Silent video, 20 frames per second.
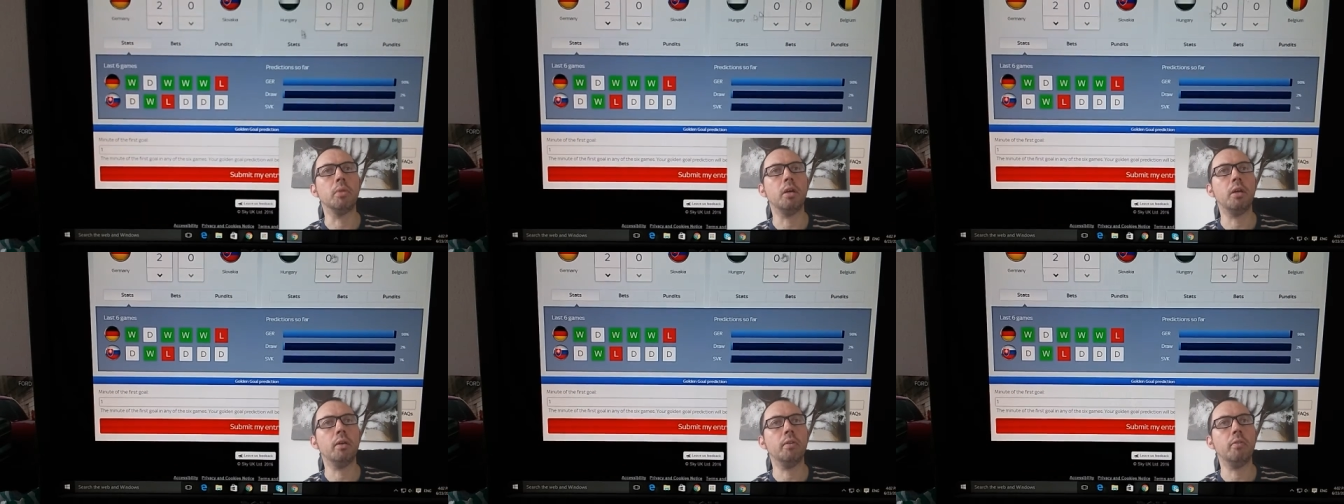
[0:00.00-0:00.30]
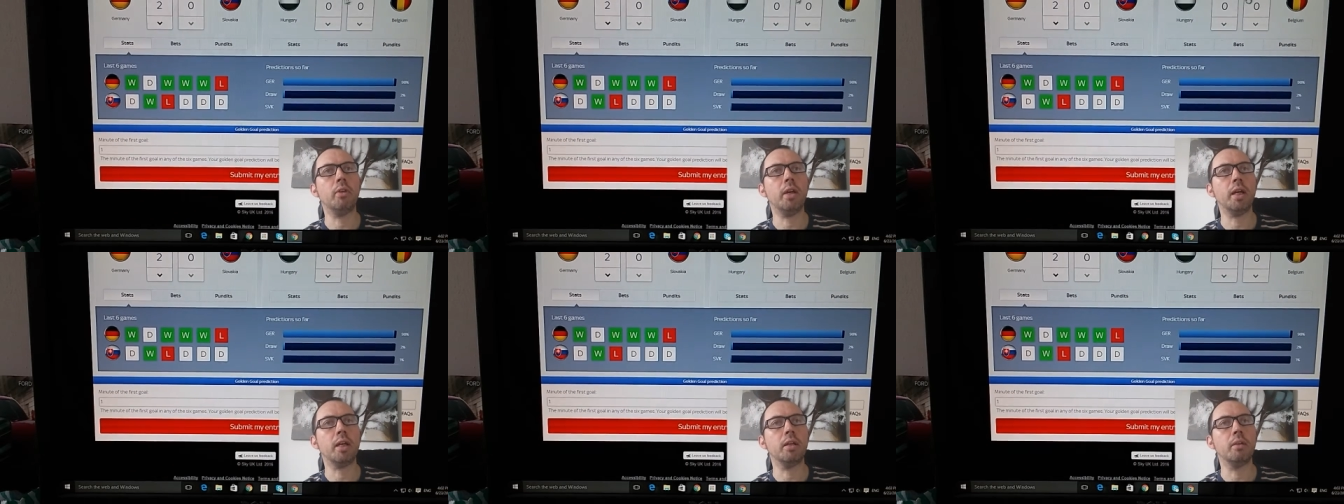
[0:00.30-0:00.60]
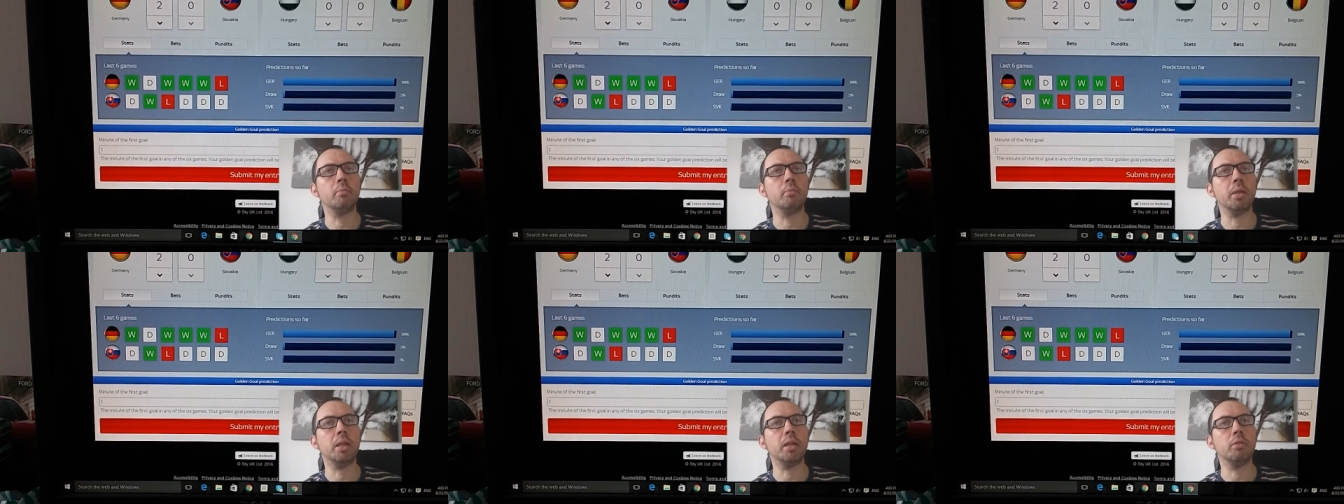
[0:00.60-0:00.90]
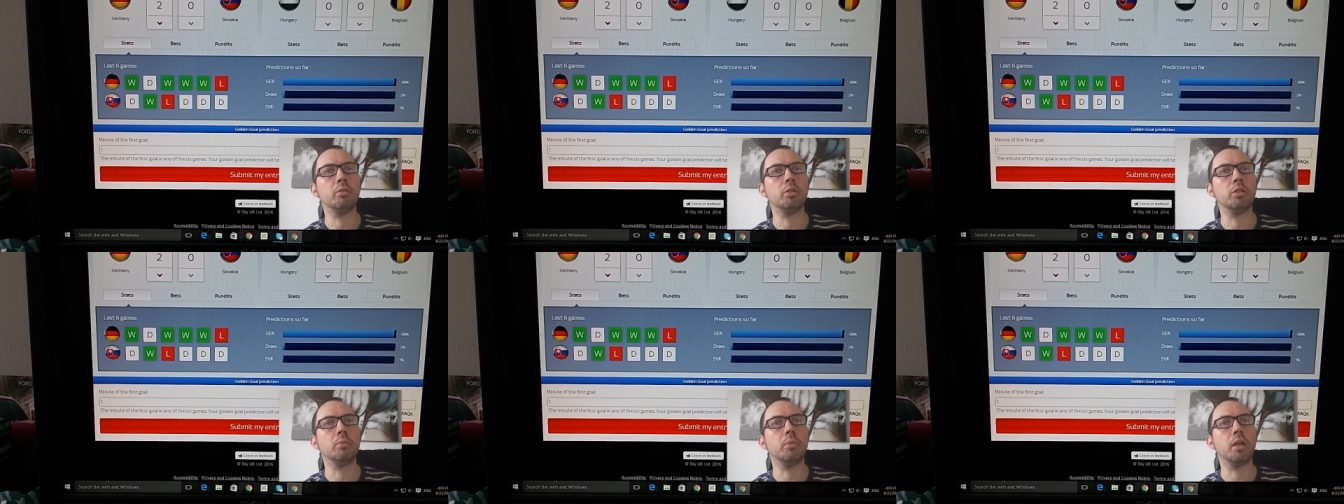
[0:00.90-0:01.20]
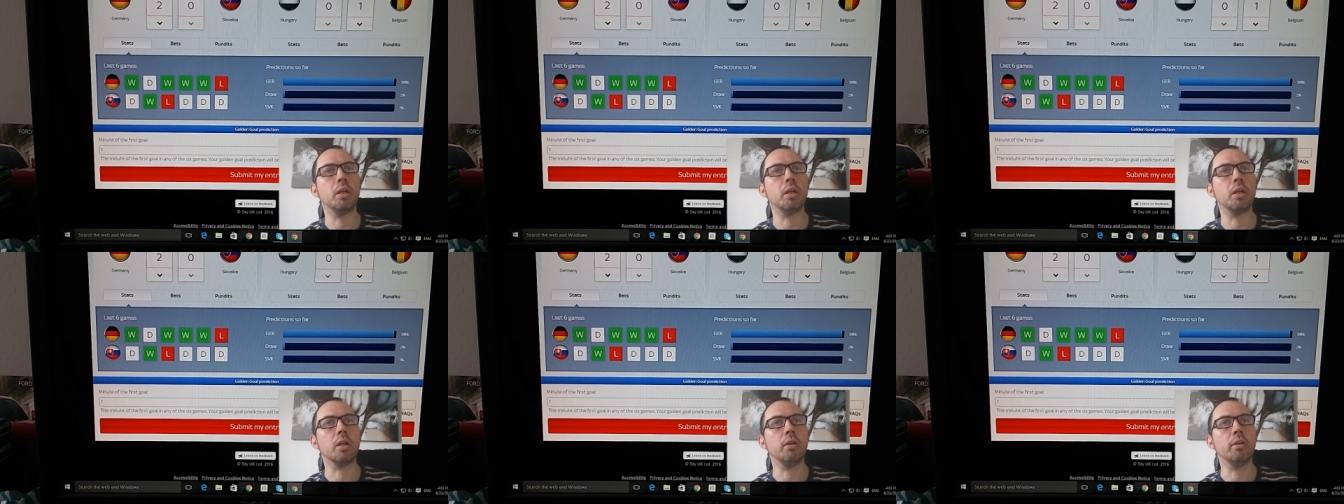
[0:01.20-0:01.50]
I reckon Belgium
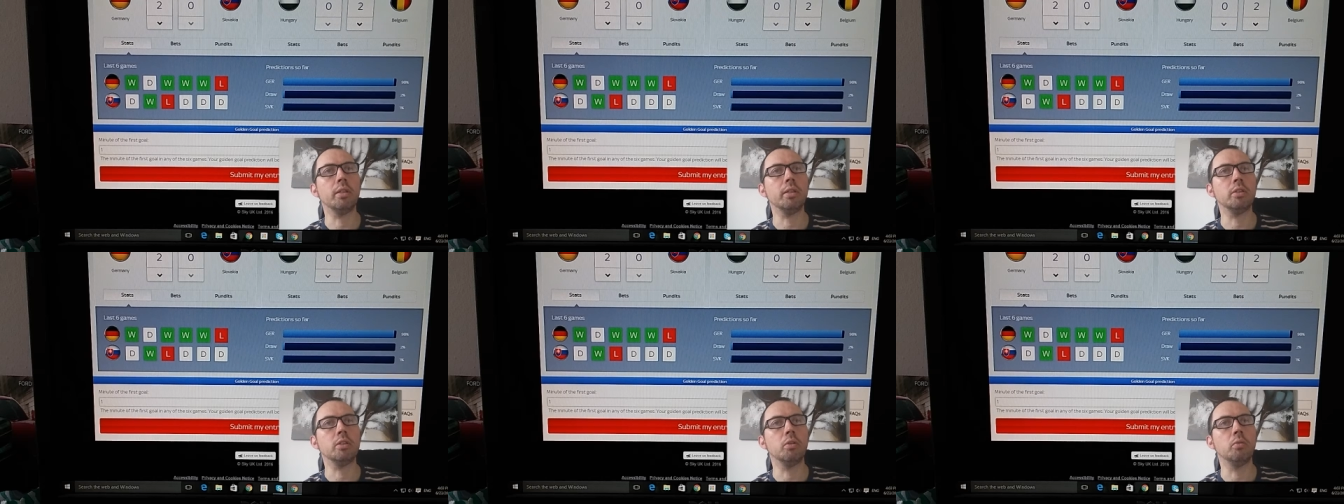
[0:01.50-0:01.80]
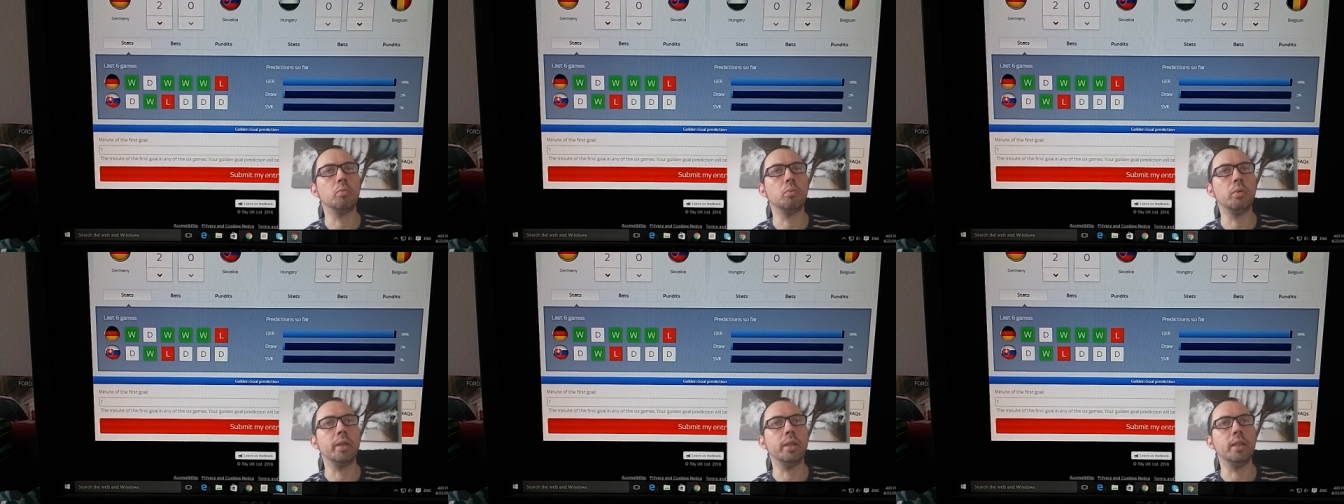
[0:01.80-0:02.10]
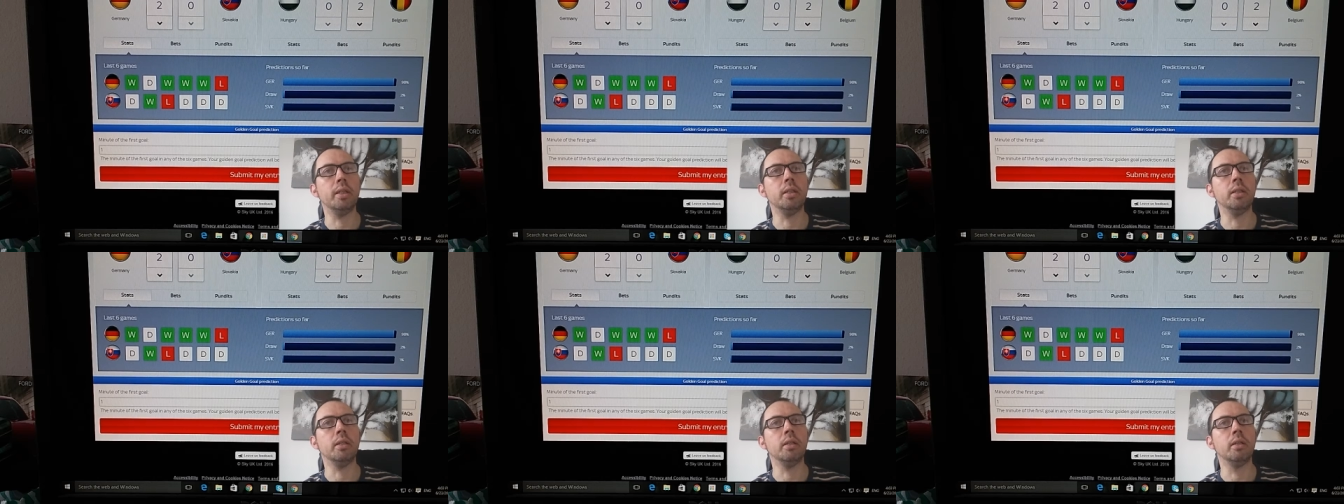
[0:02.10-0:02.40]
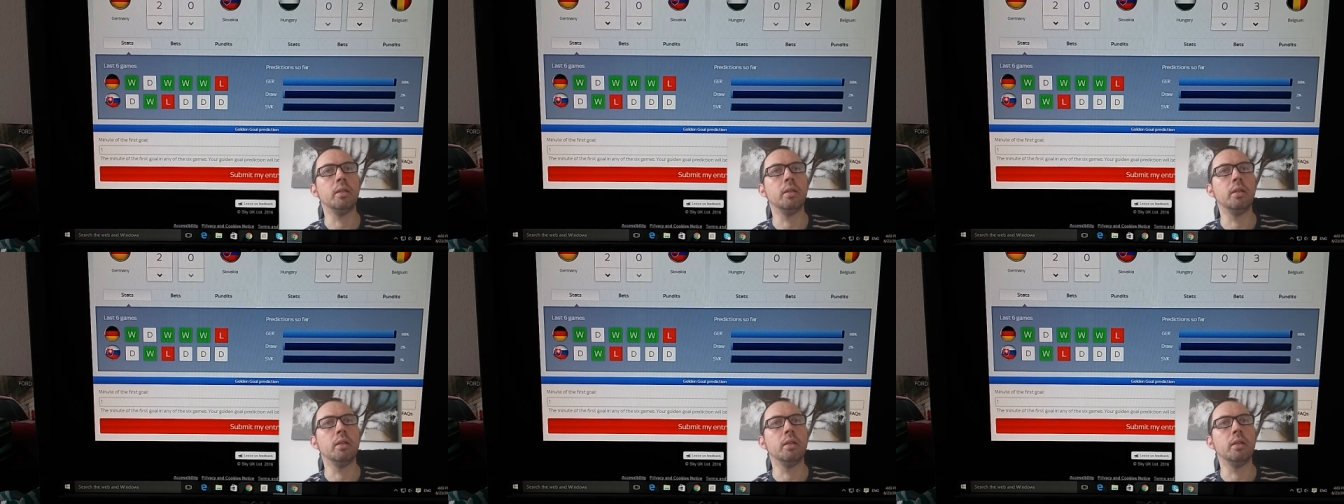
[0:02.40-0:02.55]
are going to win